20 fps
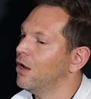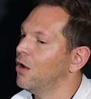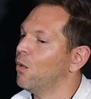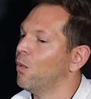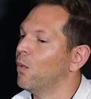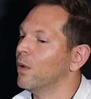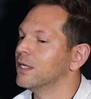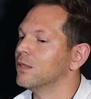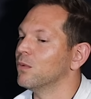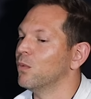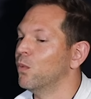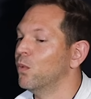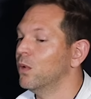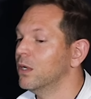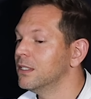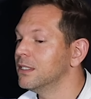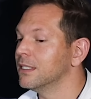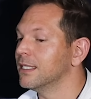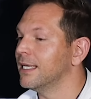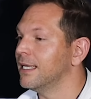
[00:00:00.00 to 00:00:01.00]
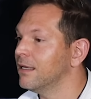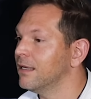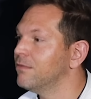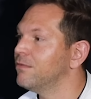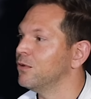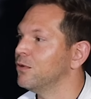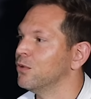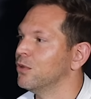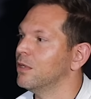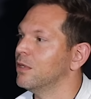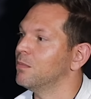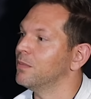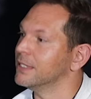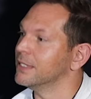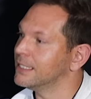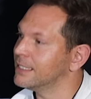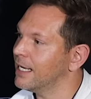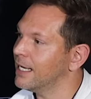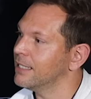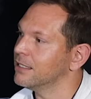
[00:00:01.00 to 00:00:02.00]
what will give you the
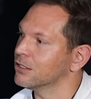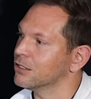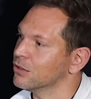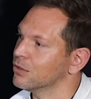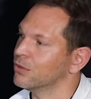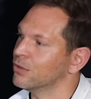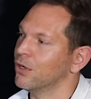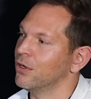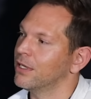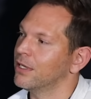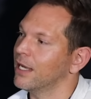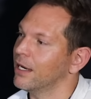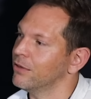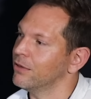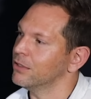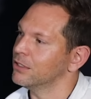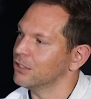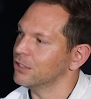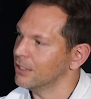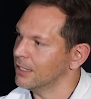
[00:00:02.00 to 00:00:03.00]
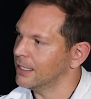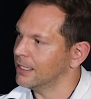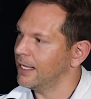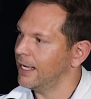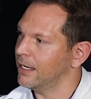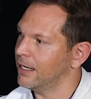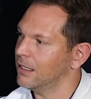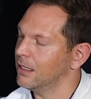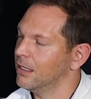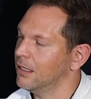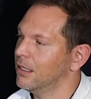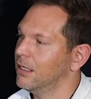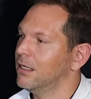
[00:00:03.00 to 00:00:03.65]
potential growth and return at the end.